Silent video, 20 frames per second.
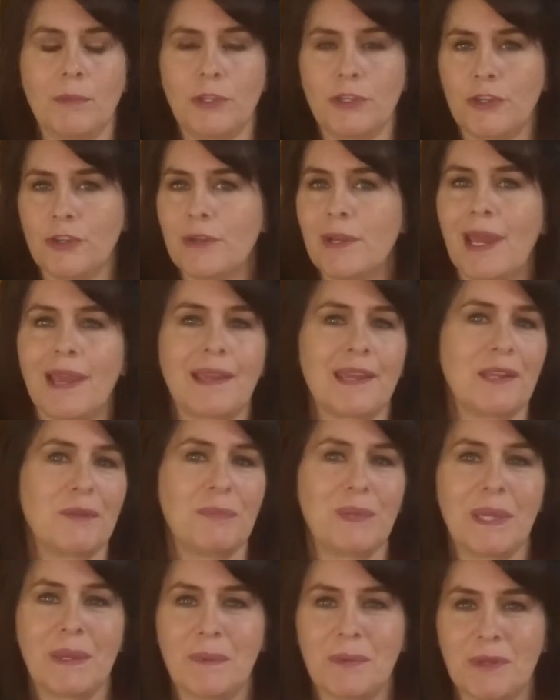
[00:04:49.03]
you're not going to
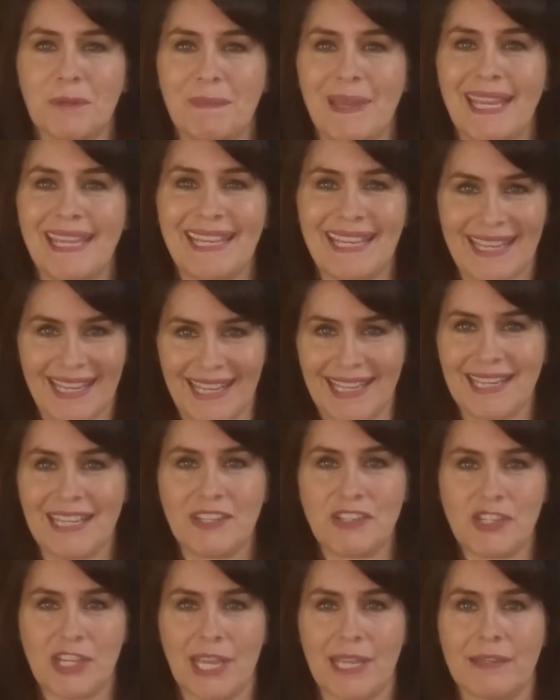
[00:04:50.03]
be able to make
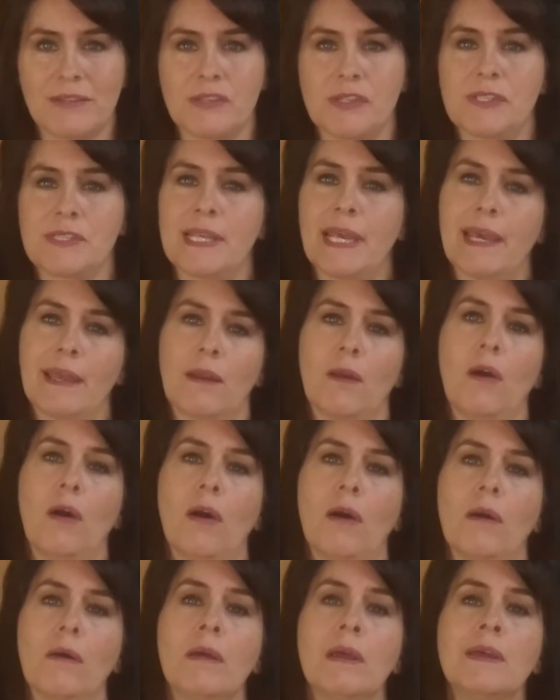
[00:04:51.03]
any changes at
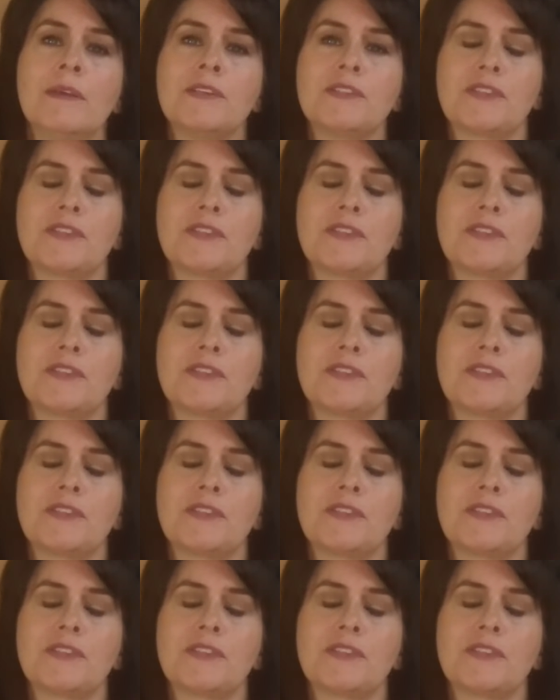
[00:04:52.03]
all.